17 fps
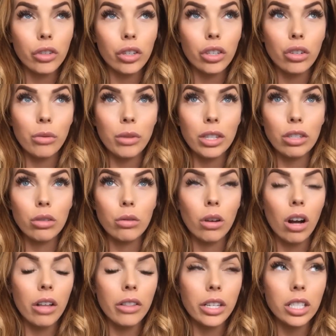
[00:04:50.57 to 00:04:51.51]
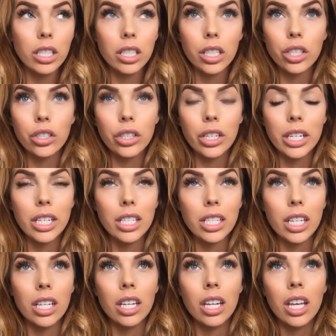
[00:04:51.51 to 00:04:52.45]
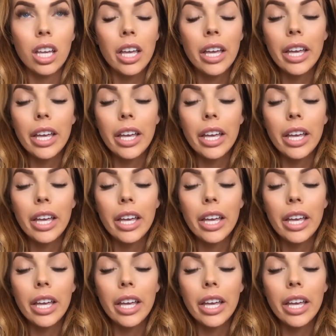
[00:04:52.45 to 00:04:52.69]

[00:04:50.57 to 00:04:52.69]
room and doing all these surgeries, and